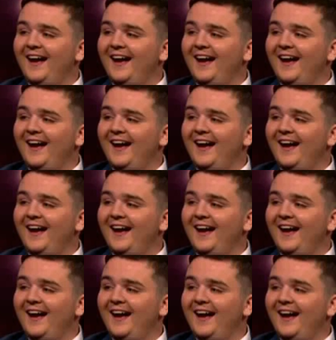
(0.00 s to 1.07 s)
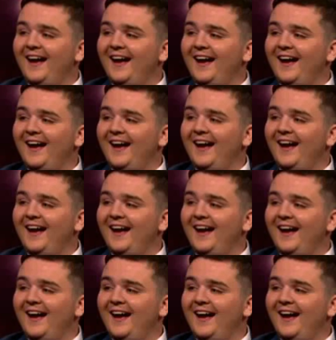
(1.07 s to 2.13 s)

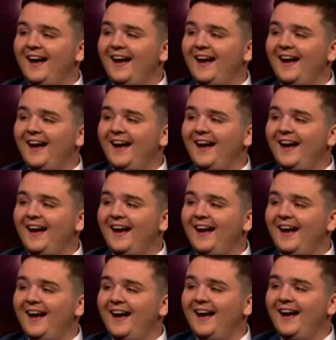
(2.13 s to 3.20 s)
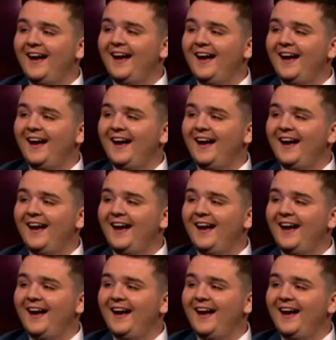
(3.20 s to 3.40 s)
This person isn't speaking.